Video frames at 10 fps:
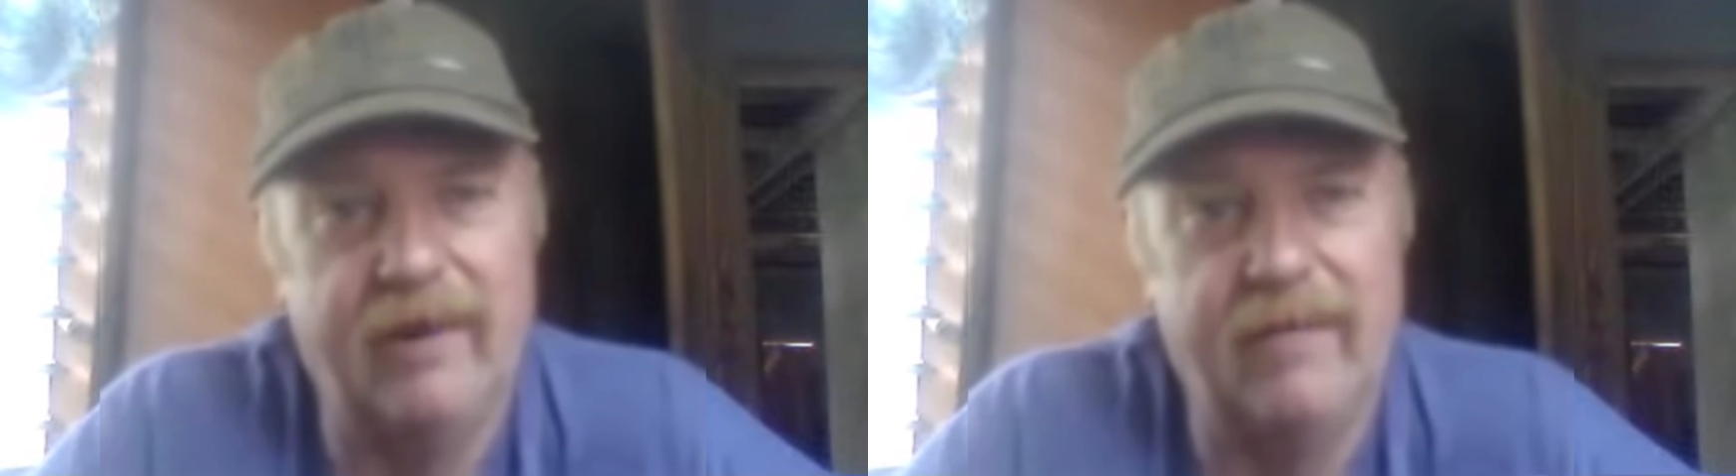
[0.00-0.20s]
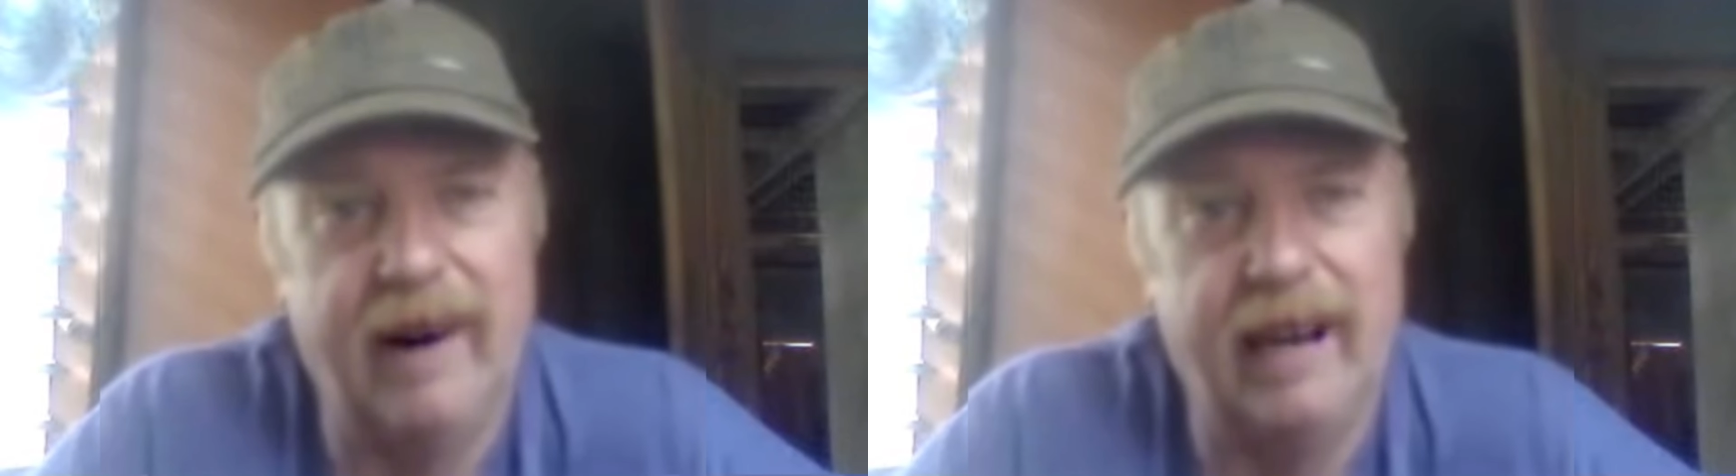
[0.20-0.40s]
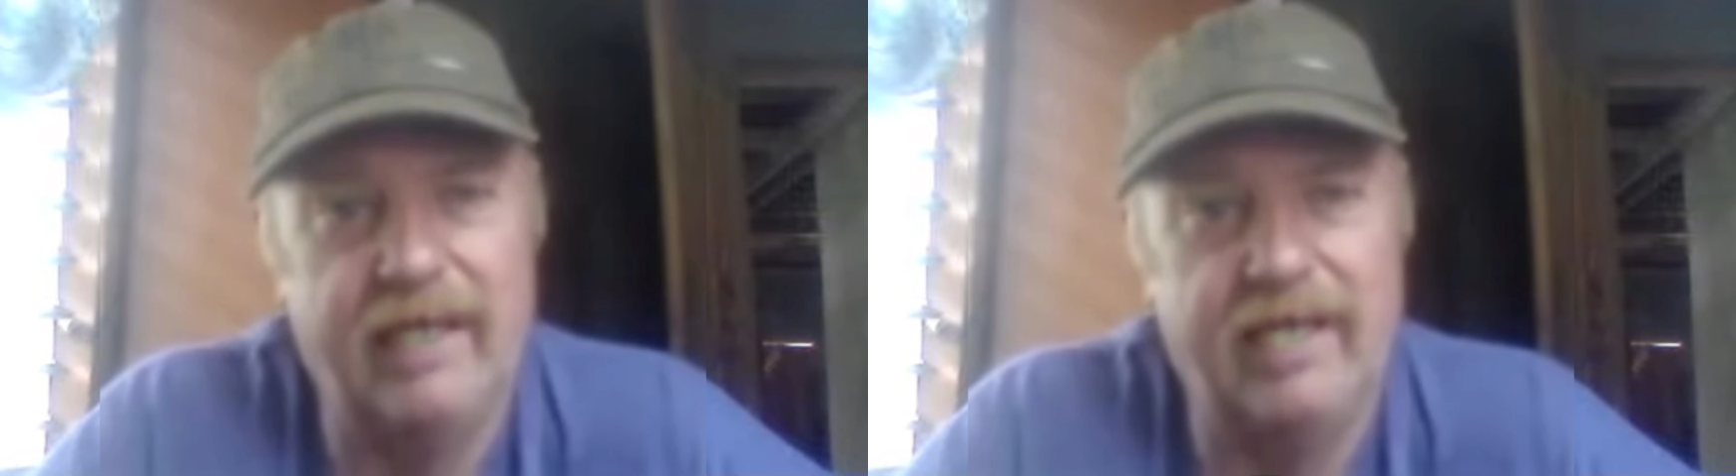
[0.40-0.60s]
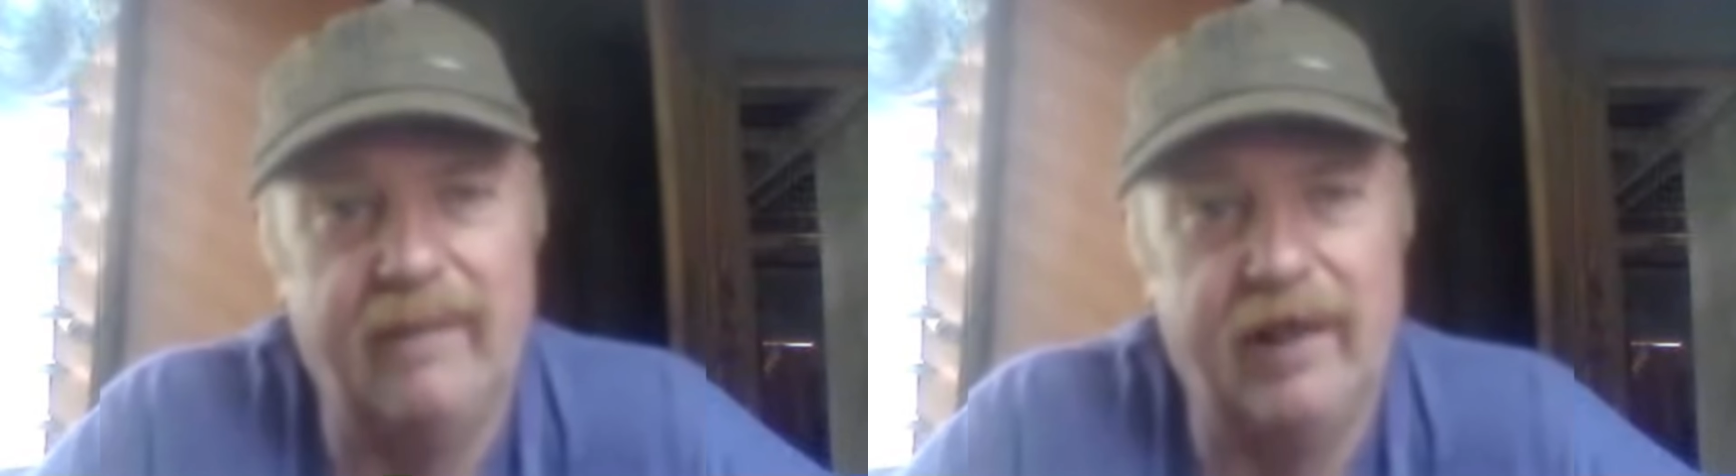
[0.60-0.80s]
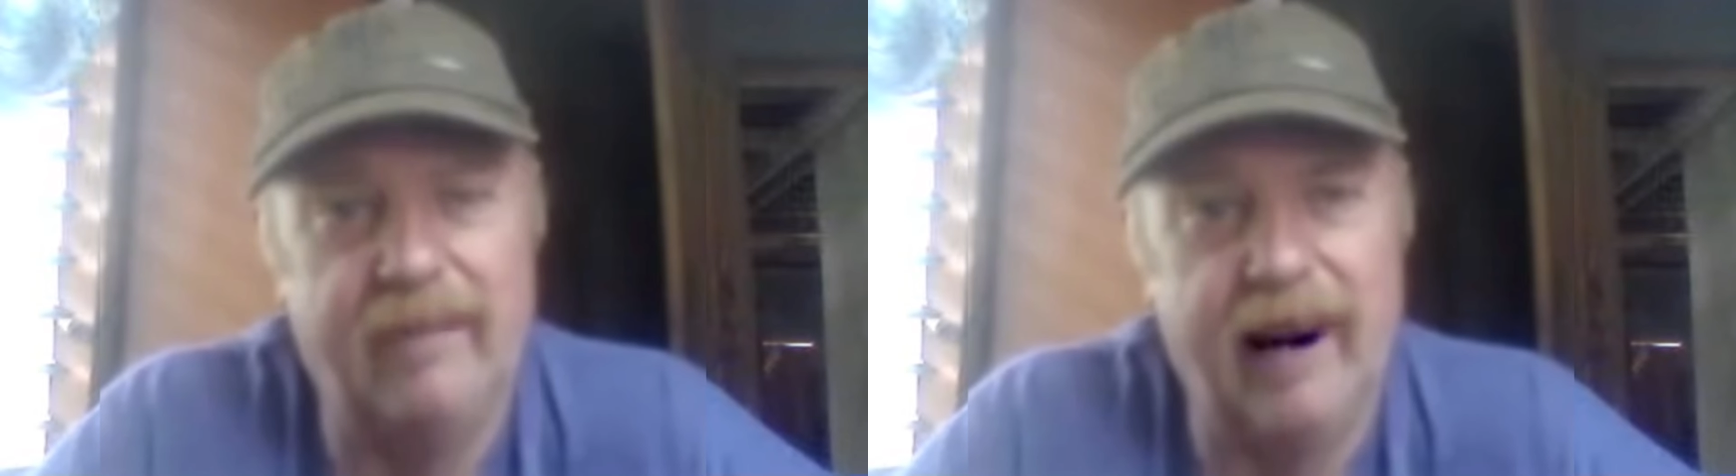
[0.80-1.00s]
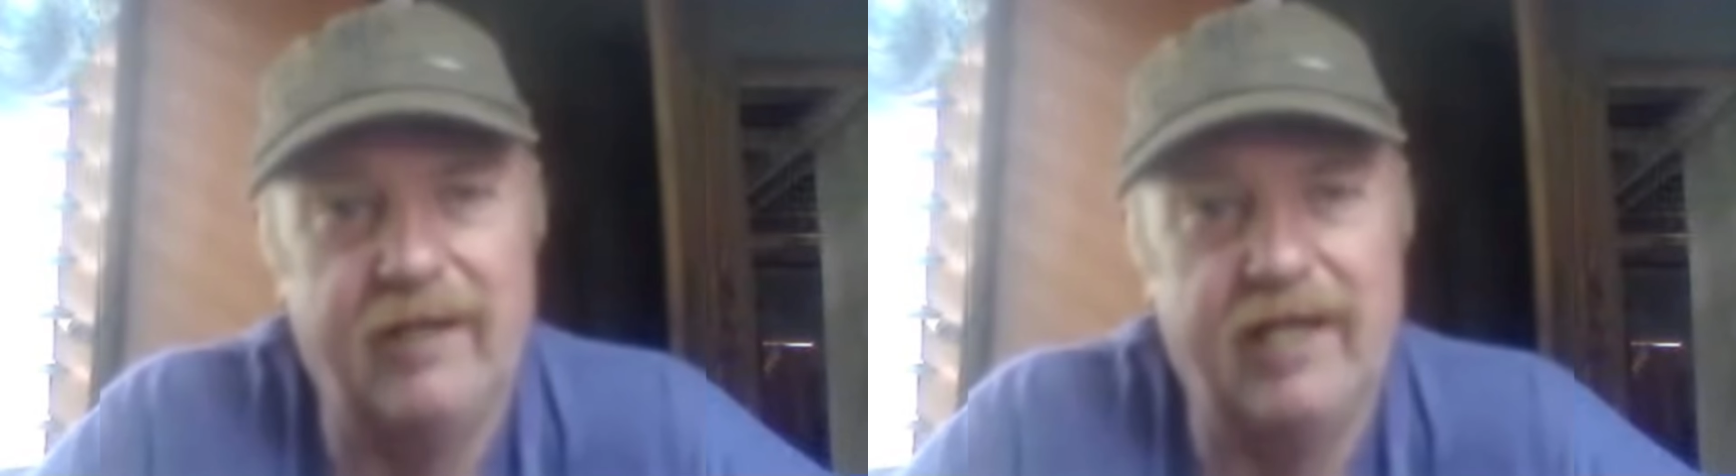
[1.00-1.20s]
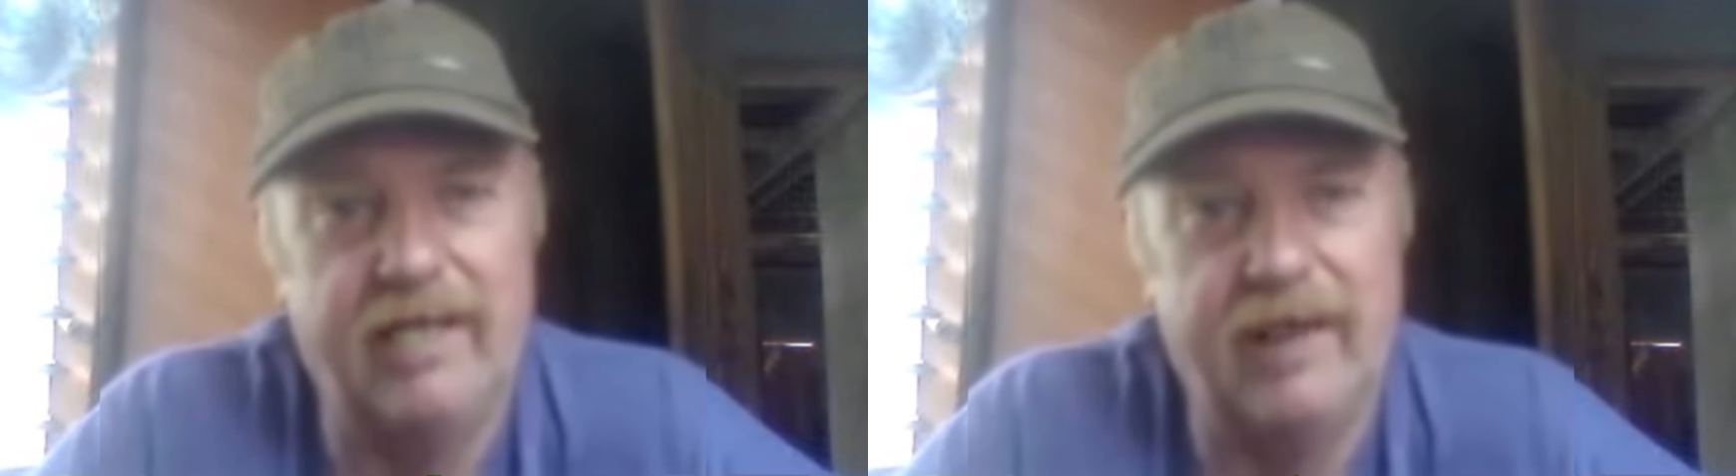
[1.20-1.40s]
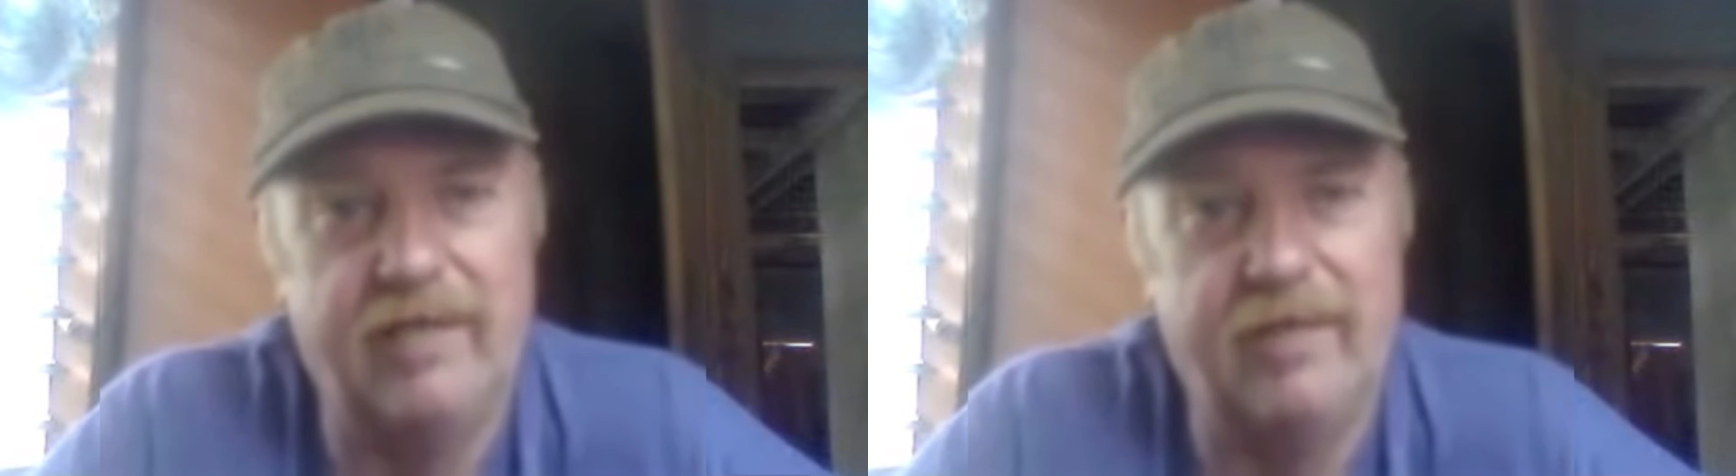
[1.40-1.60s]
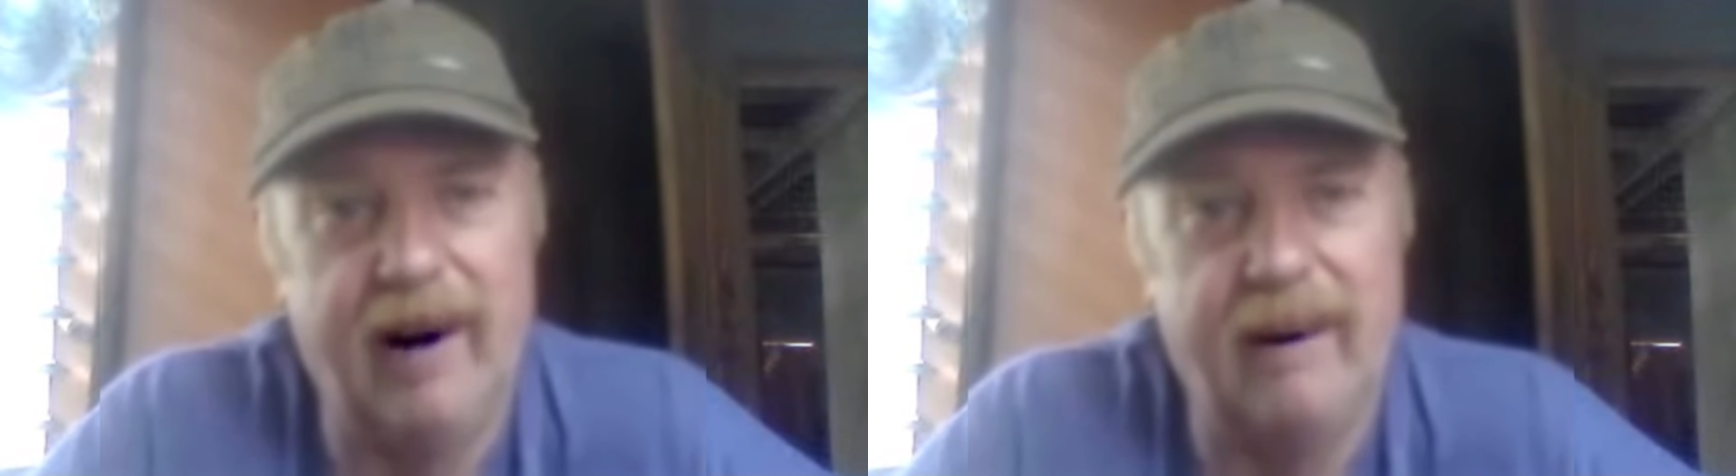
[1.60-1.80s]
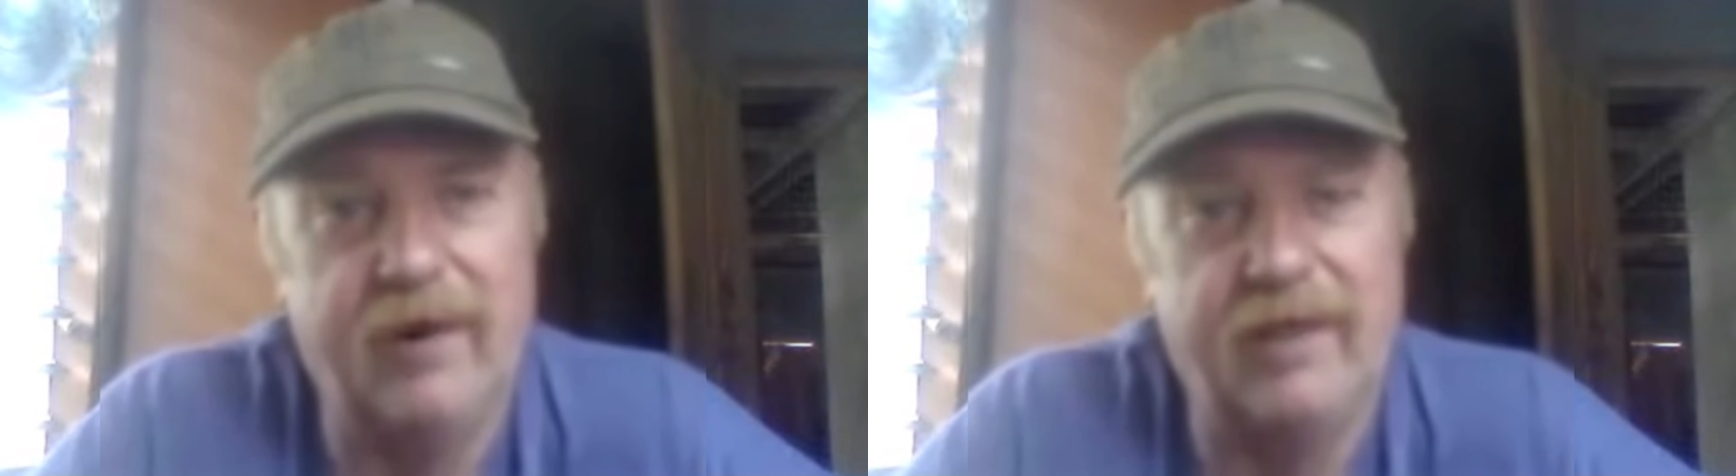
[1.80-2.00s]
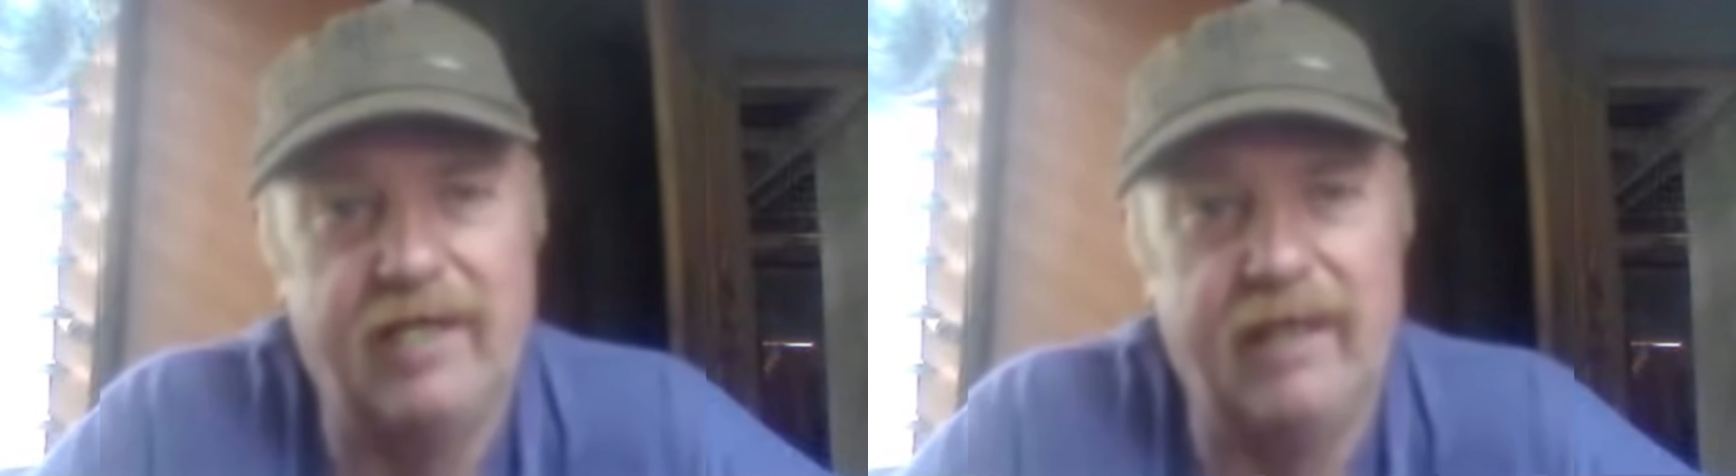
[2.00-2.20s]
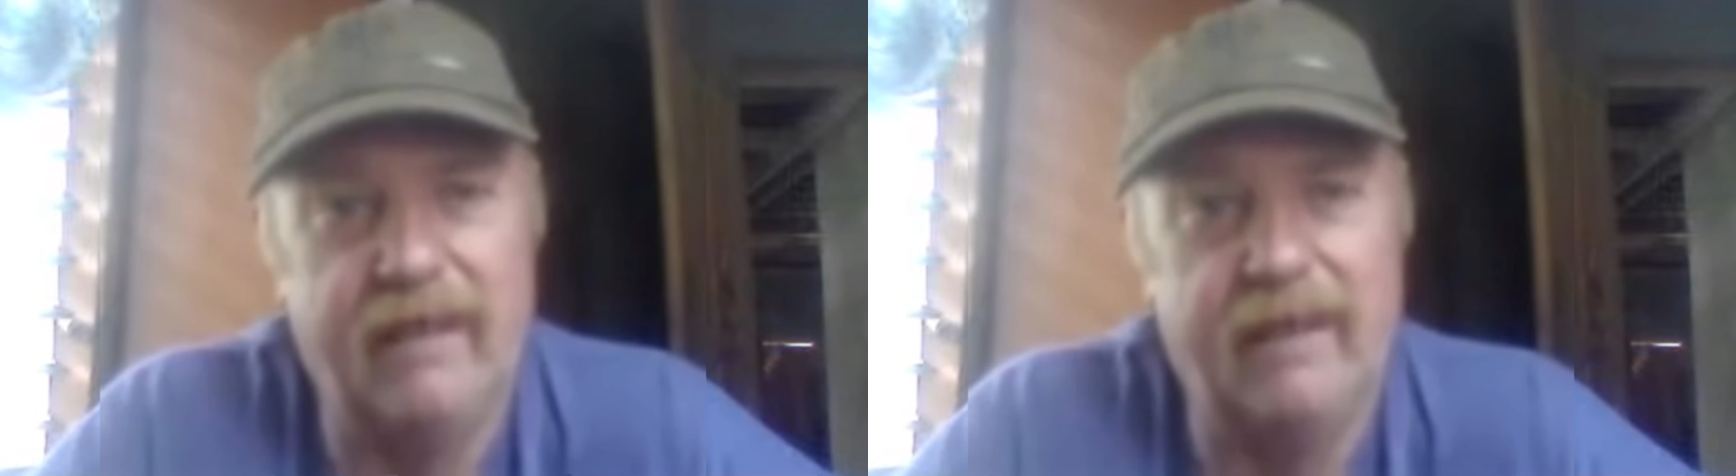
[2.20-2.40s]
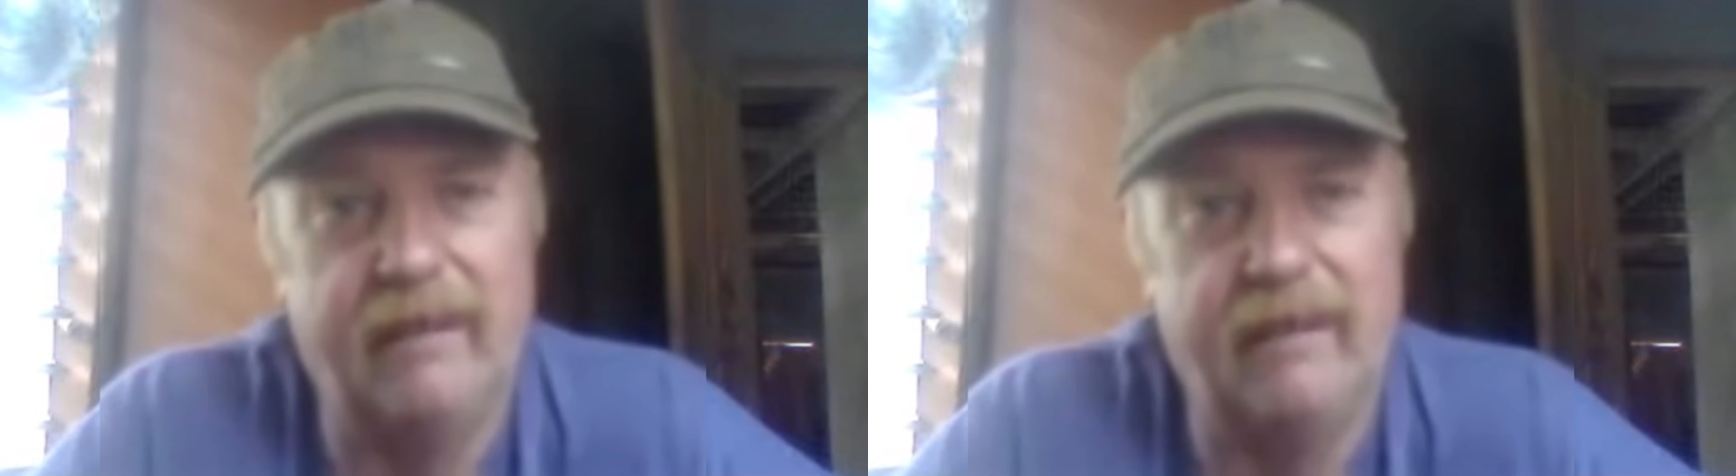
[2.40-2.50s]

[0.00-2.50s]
her fake 7,000 subscribers.